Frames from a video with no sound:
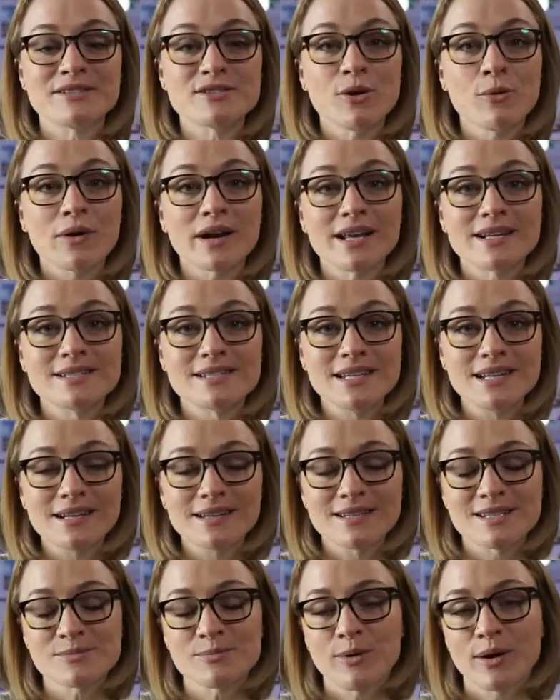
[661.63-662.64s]
so what I did at
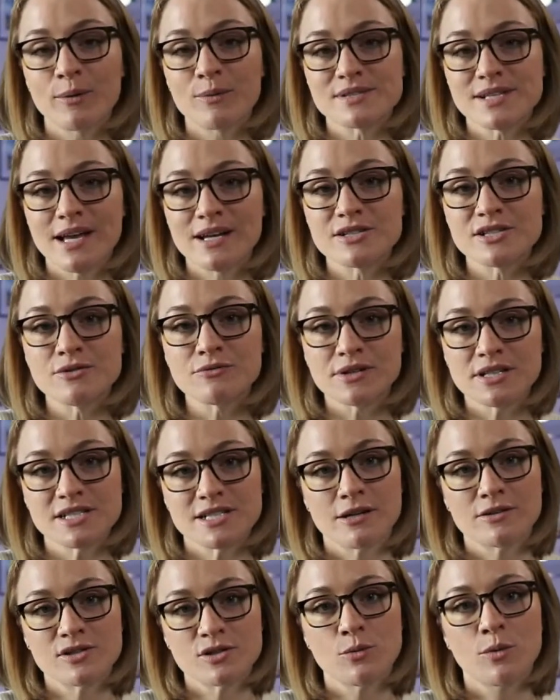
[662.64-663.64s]
this point was I actually reached
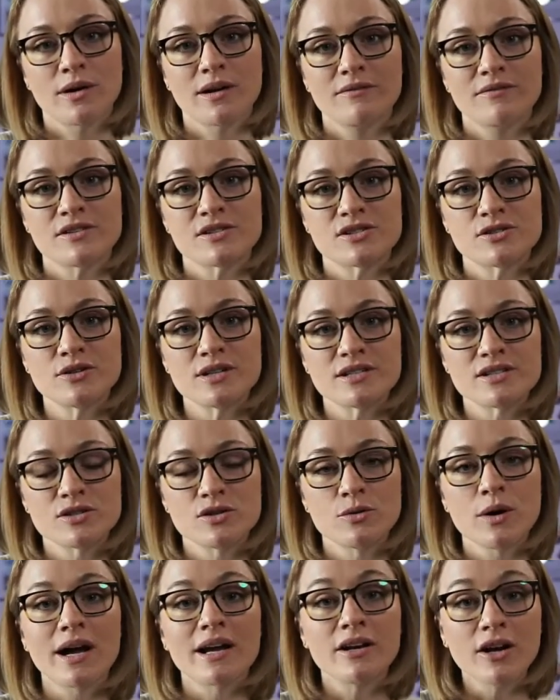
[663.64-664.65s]
out to one of the students
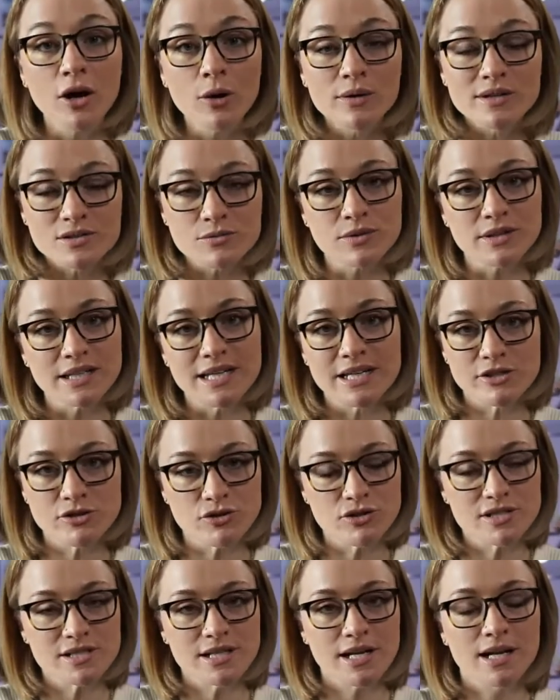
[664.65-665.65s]
who I know is really
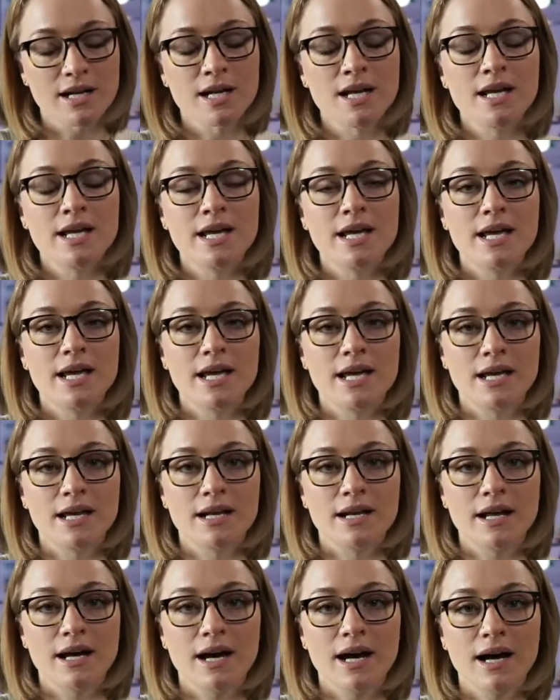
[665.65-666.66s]
interested
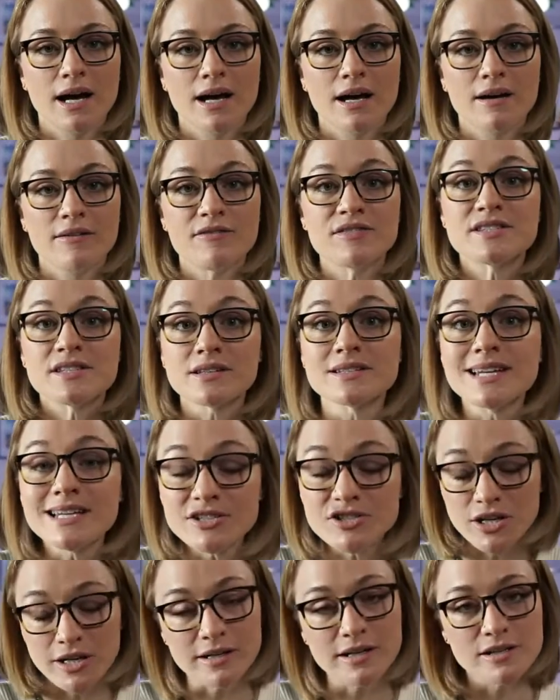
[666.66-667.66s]
in
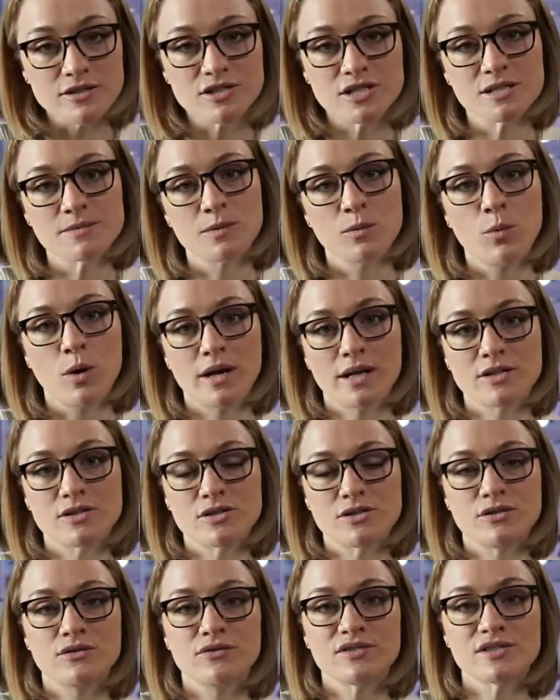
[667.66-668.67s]
facilitation, and she's been wanting
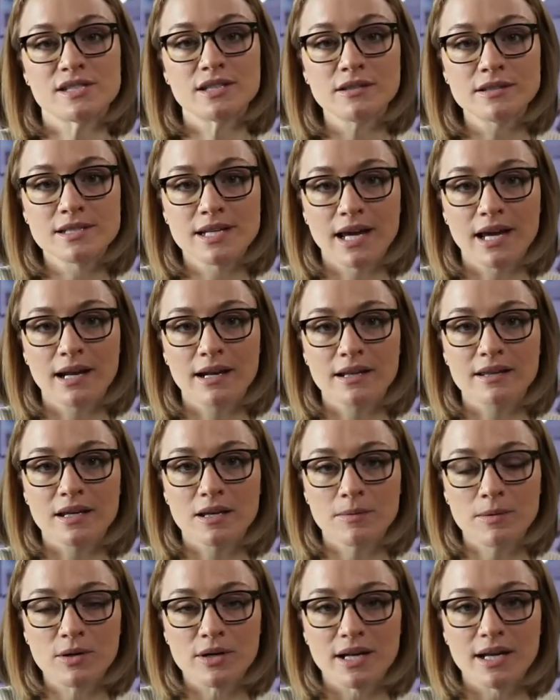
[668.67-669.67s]
to facilitate in the
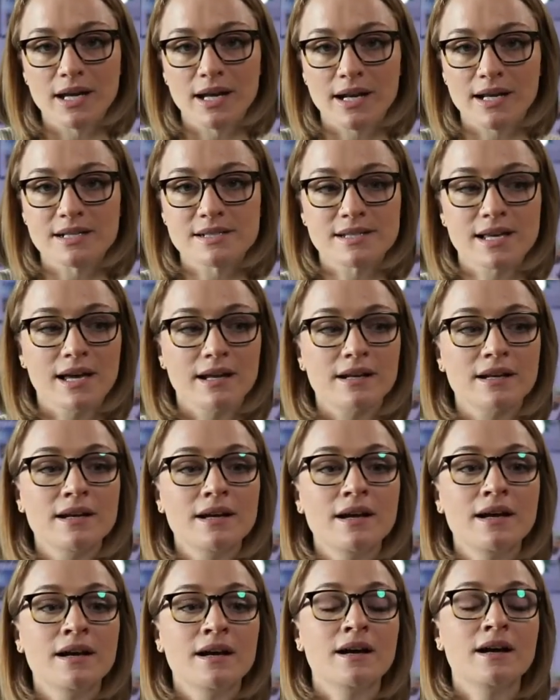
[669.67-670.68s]
community. And I said,
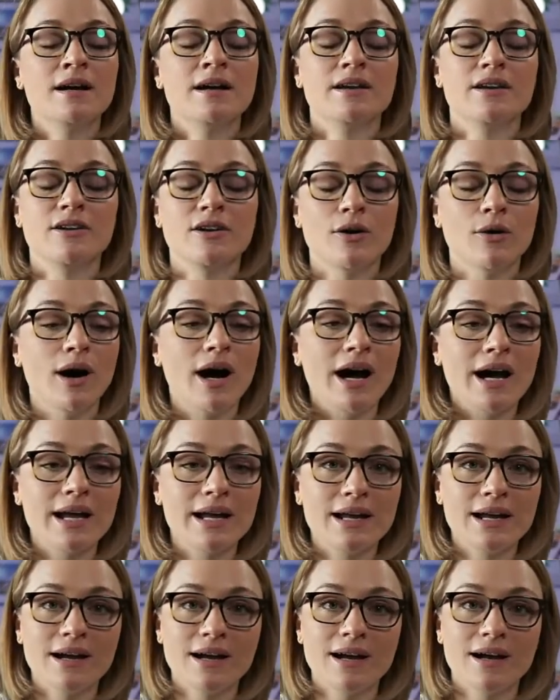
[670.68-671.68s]

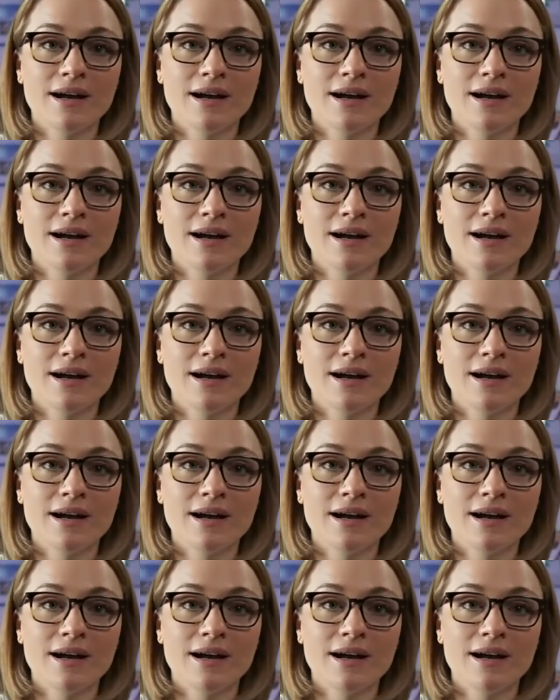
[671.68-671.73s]
I